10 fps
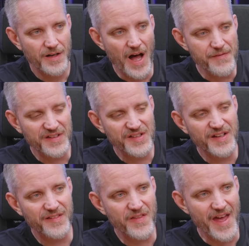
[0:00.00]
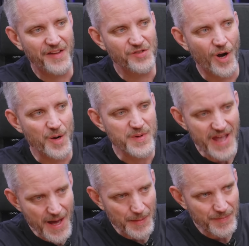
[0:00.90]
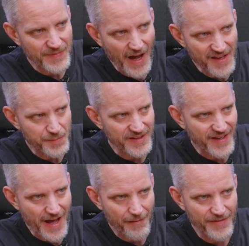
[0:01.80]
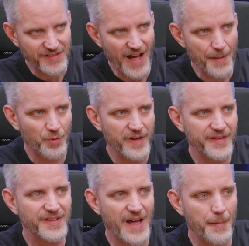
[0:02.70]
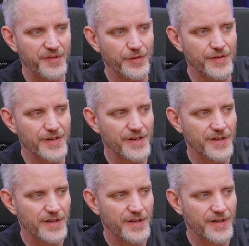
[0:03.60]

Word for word: Obviously, because of the extra R P M, the high speeds have, the top ones stop sooner.